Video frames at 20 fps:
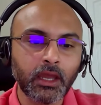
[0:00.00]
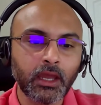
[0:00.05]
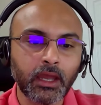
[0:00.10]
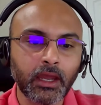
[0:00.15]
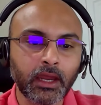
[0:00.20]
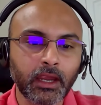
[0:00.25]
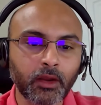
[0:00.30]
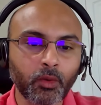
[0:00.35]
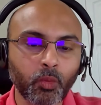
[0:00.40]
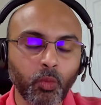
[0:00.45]

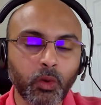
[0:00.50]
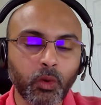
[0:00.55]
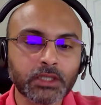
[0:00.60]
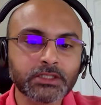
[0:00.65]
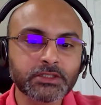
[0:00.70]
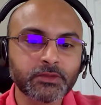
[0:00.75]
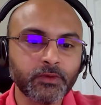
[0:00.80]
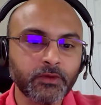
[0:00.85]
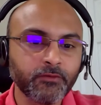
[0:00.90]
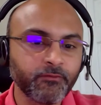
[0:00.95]
And
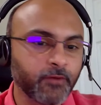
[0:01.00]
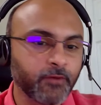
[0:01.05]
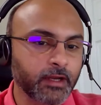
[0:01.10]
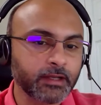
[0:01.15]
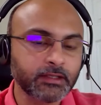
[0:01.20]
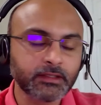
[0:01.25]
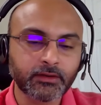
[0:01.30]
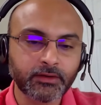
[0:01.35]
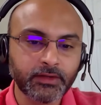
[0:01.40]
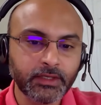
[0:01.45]
once we
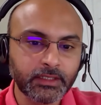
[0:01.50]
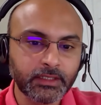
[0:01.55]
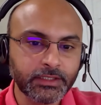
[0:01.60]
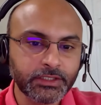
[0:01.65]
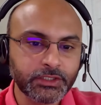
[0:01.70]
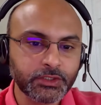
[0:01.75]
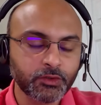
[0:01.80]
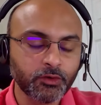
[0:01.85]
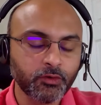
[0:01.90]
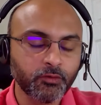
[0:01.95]
find the real
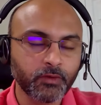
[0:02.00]
issue,